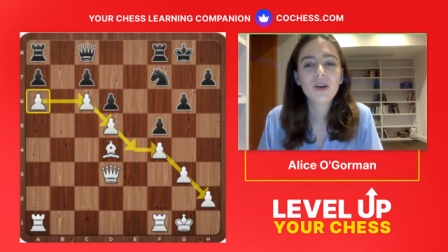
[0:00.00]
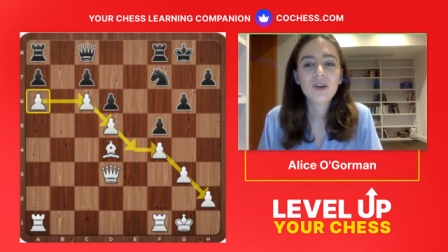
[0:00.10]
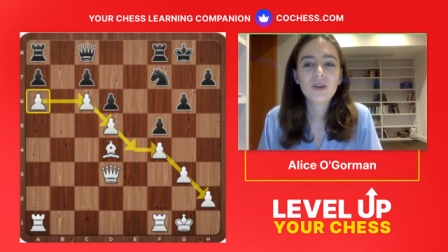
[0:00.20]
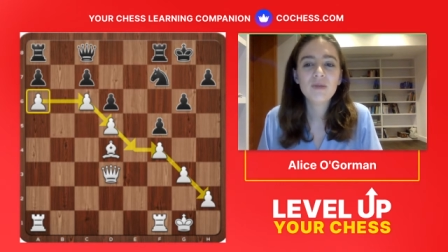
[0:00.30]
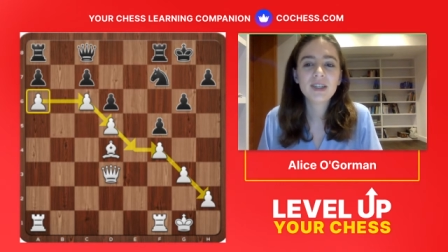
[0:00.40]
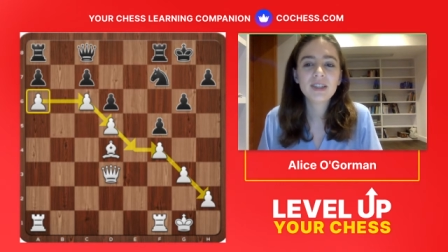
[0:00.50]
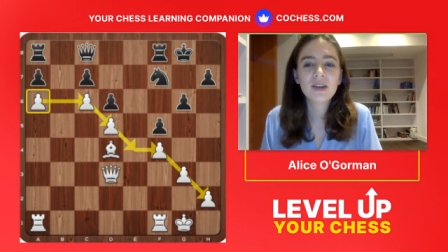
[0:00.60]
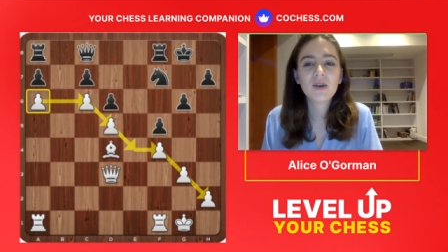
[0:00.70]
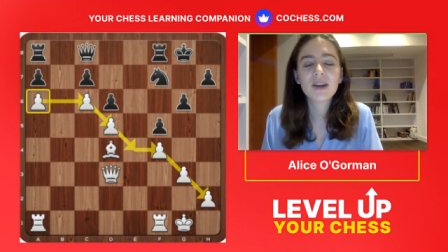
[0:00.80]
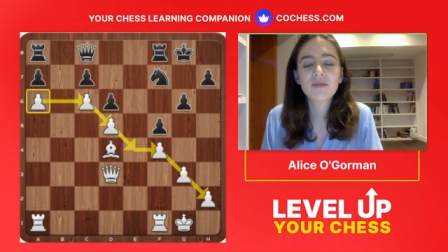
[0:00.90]
You might say,
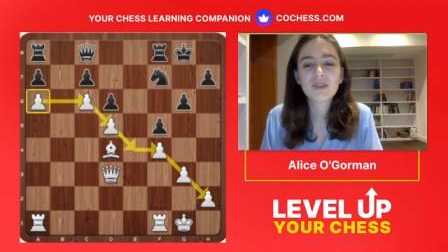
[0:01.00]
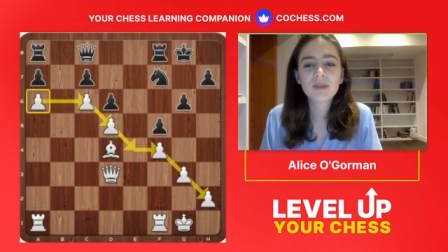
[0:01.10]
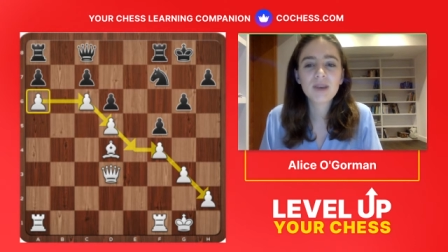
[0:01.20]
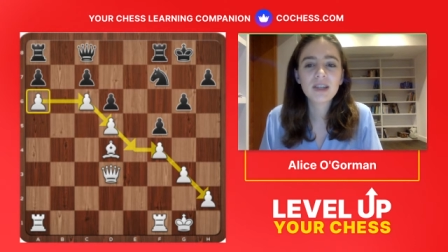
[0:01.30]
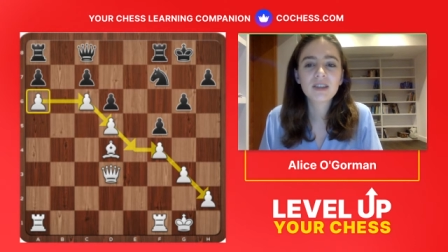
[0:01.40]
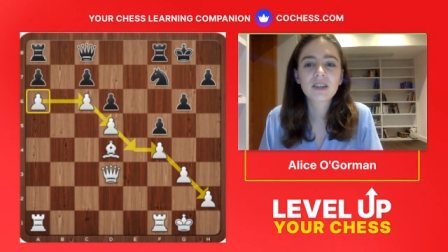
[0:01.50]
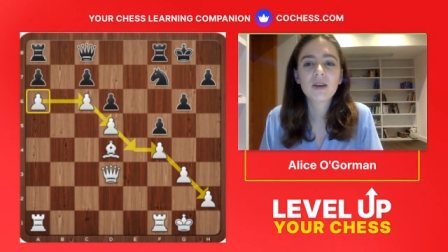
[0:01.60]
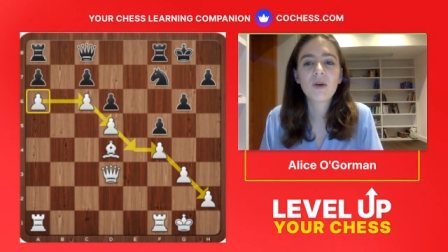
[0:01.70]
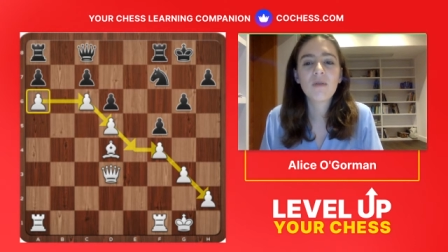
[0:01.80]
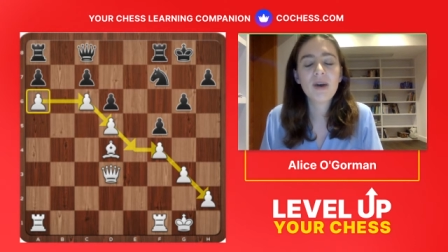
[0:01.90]
oh, I have more space,
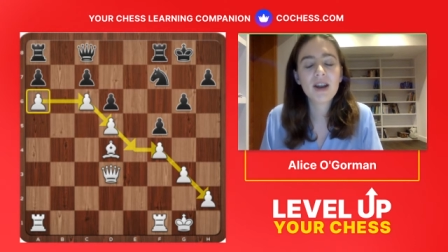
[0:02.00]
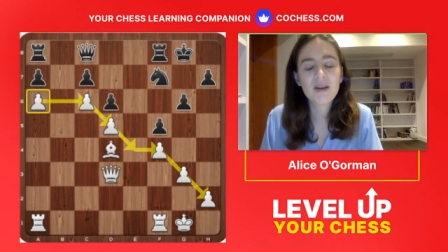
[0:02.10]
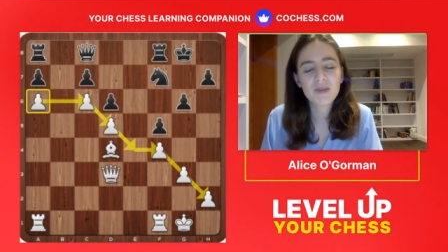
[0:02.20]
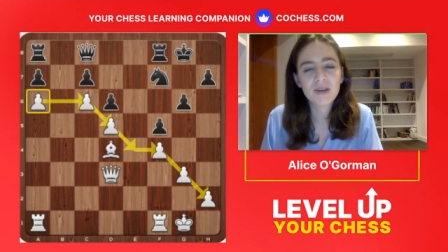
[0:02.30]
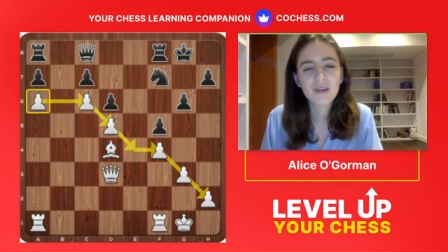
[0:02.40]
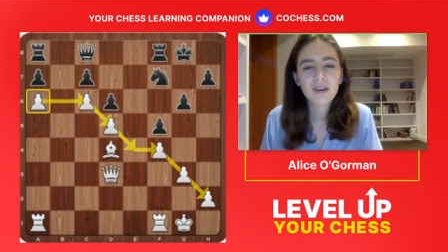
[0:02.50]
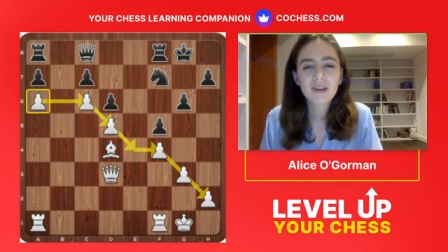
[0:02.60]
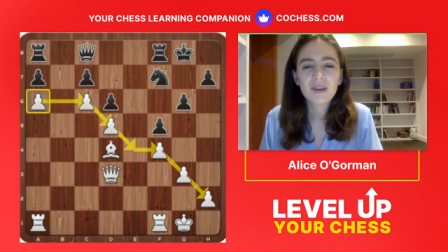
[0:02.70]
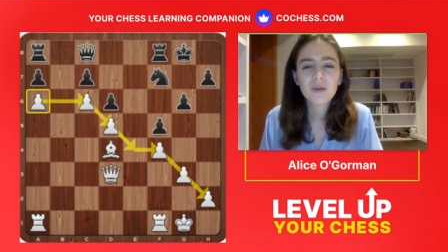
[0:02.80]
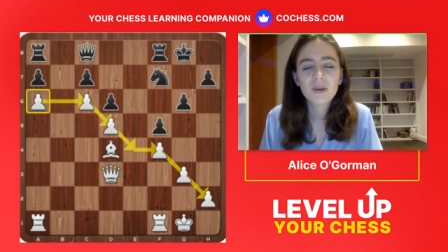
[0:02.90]
so I'm better, but
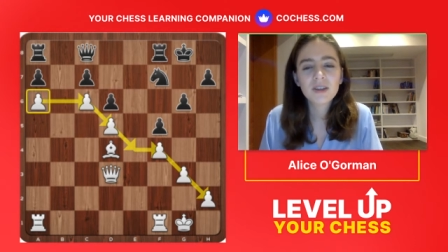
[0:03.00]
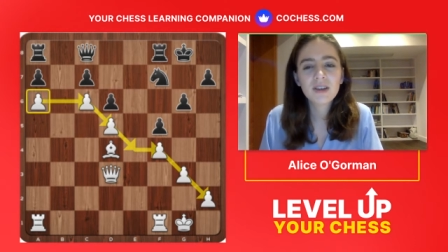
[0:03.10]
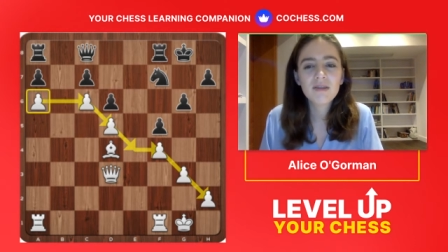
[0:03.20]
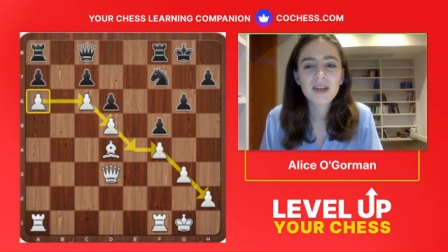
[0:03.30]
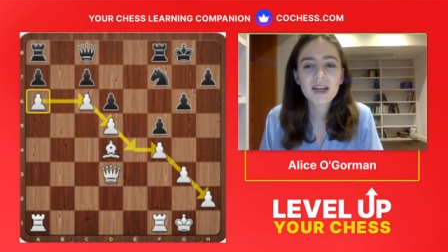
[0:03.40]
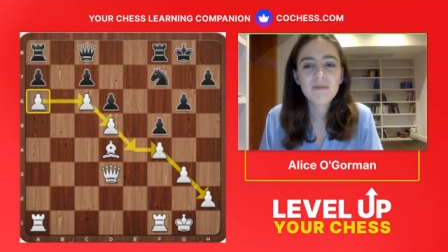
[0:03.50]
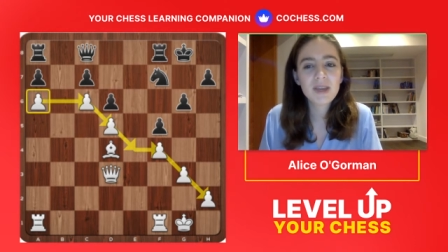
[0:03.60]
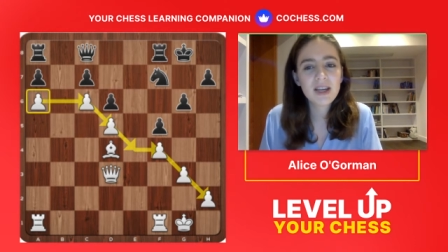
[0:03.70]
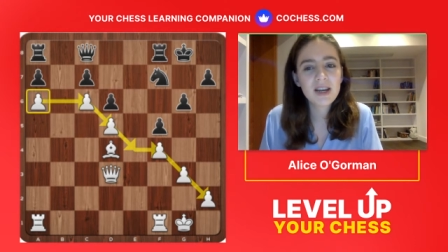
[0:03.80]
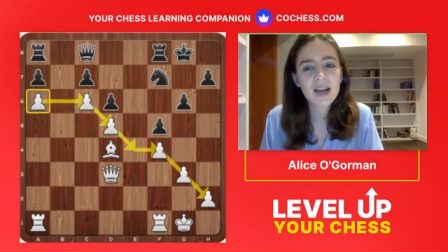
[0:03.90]
what does that really
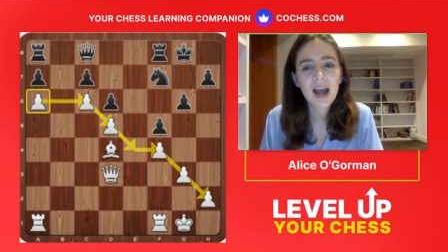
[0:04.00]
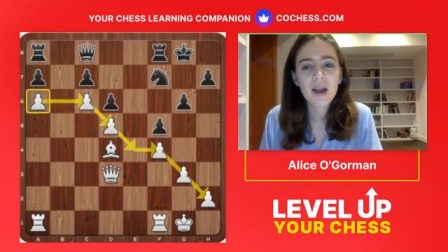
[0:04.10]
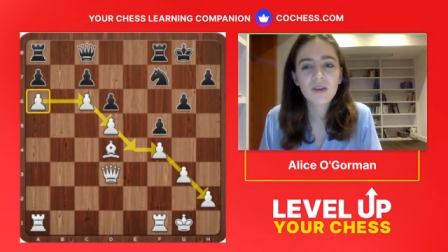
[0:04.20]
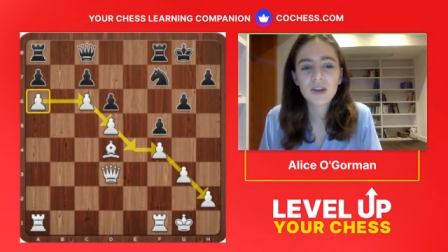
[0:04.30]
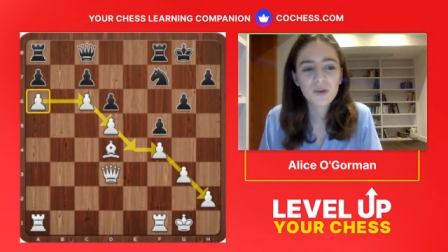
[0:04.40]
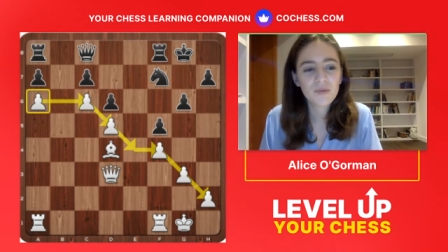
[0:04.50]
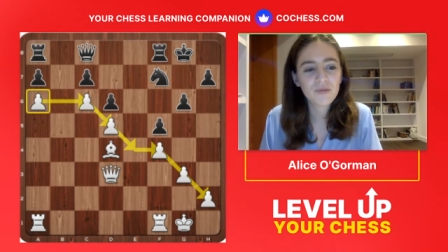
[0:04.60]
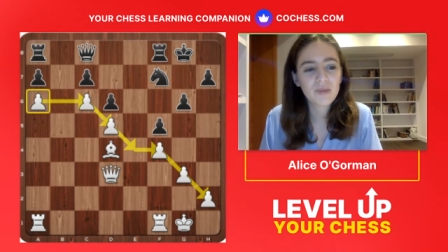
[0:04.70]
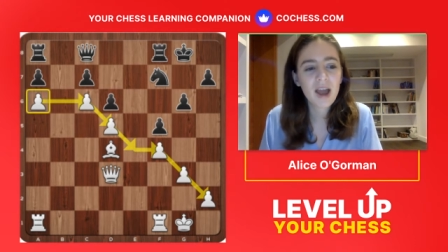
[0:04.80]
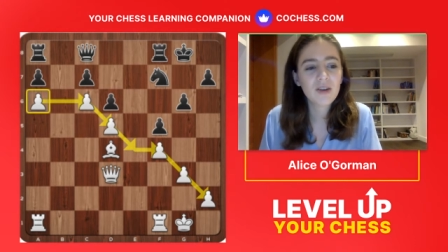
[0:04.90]
mean, and how do you
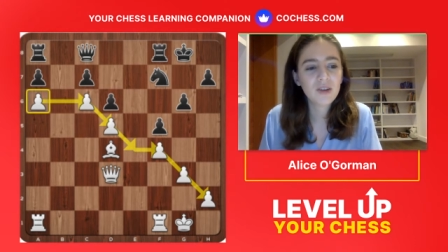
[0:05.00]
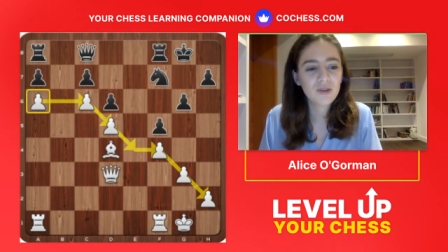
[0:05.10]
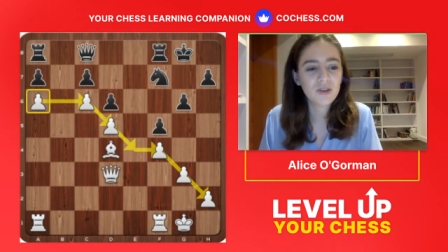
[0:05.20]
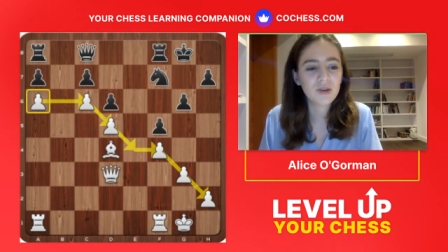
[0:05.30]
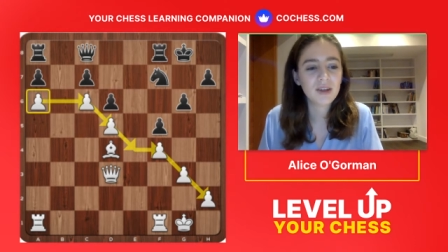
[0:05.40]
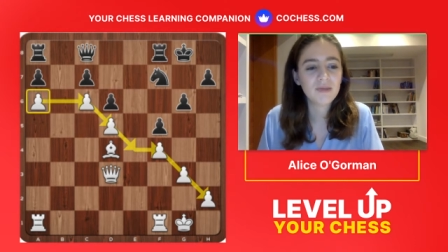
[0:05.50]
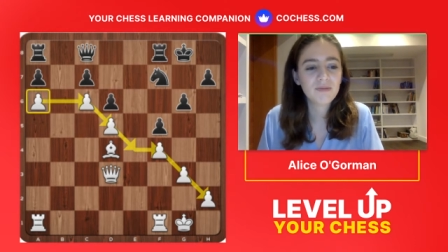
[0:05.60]
do it?